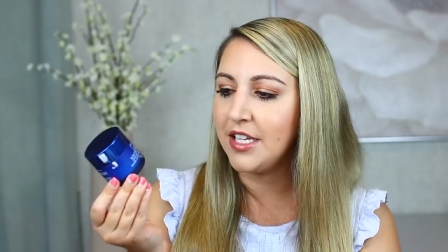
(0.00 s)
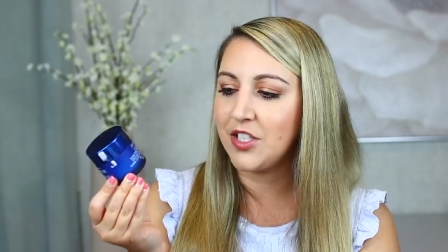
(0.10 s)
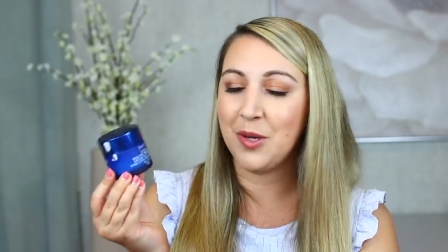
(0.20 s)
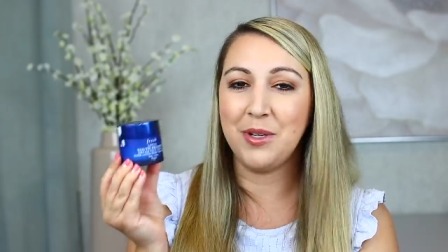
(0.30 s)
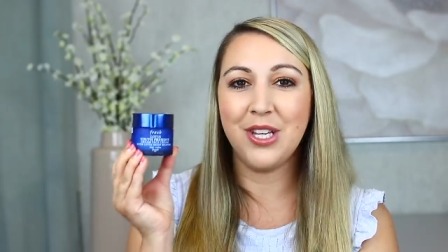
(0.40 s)

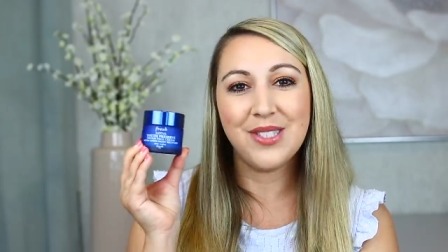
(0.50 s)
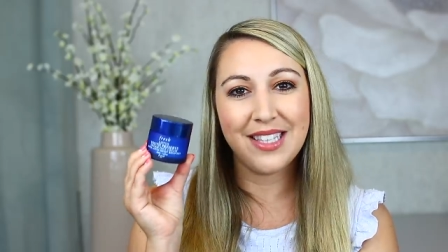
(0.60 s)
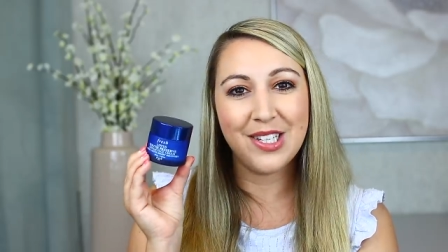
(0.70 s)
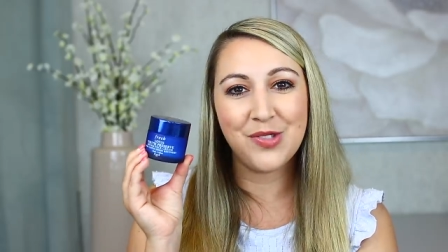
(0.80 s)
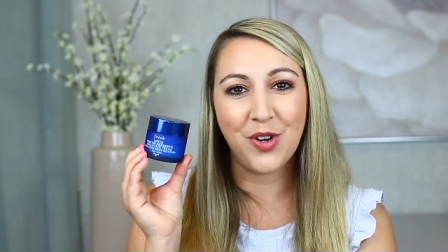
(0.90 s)
So I've been
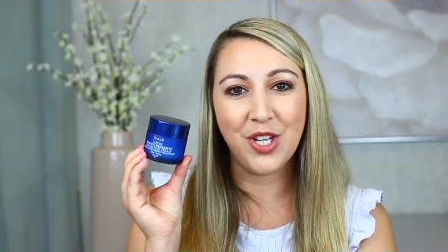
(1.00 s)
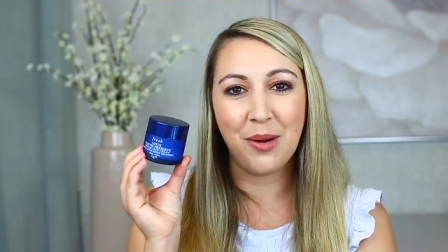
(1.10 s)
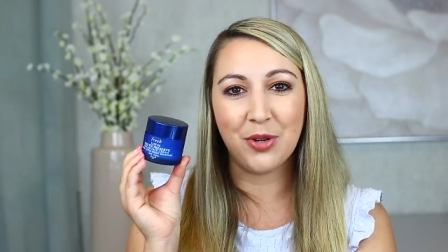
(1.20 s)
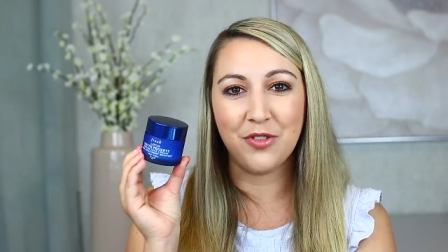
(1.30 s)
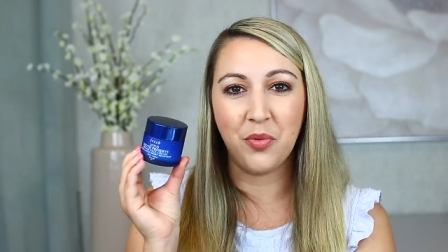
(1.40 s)
using this for a
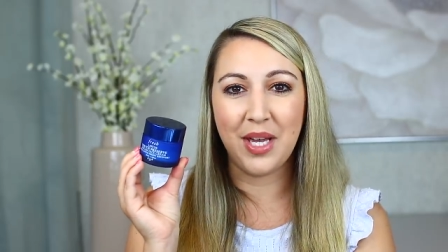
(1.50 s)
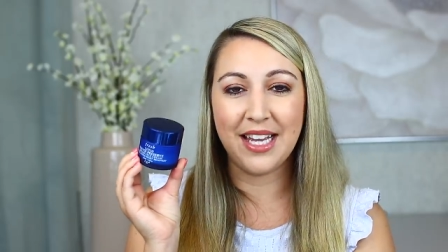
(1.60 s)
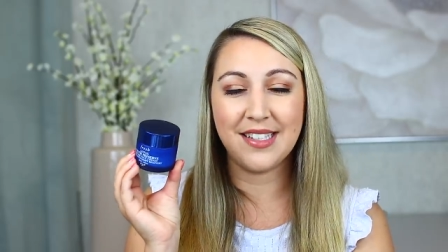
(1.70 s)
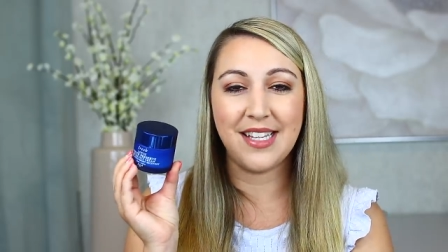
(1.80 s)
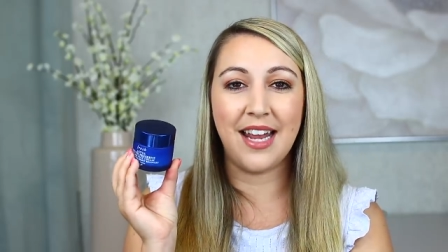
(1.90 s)
number of
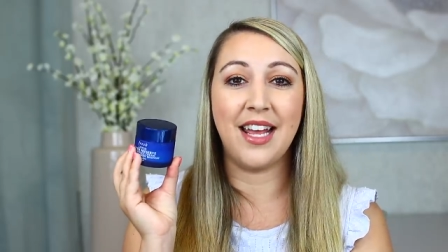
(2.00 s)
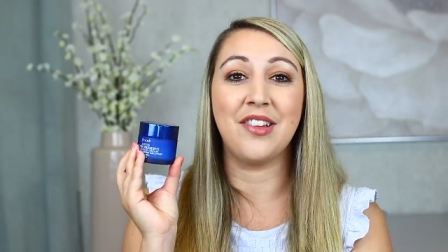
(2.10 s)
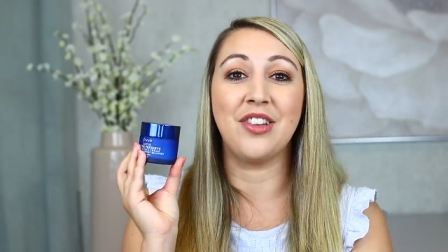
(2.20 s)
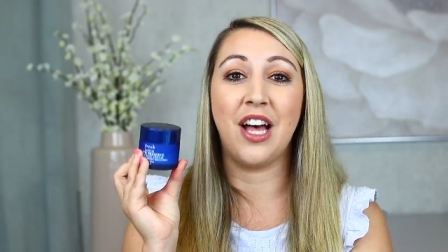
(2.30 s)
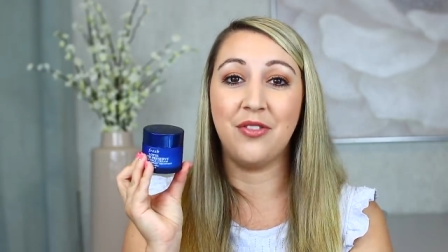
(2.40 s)
weeks, and I
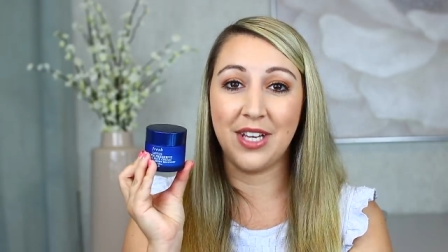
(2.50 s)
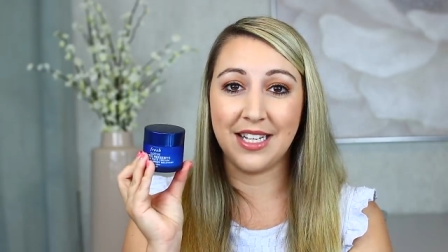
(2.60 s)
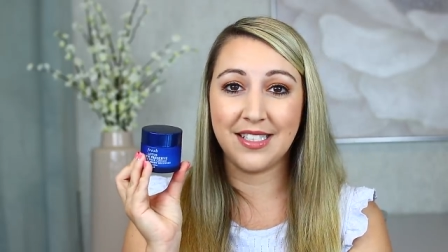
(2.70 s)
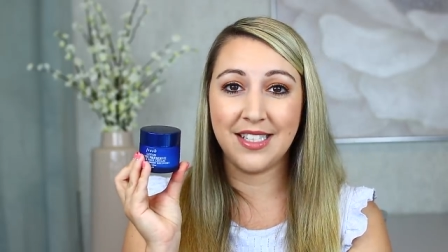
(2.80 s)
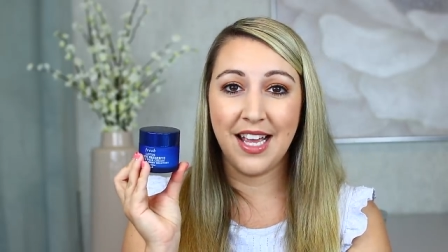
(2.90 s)
love
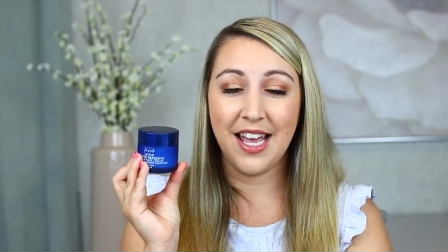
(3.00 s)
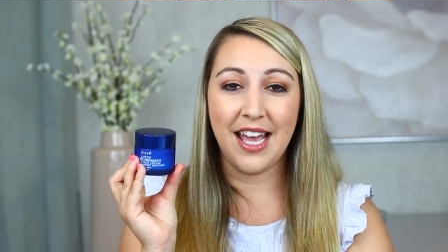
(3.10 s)
it.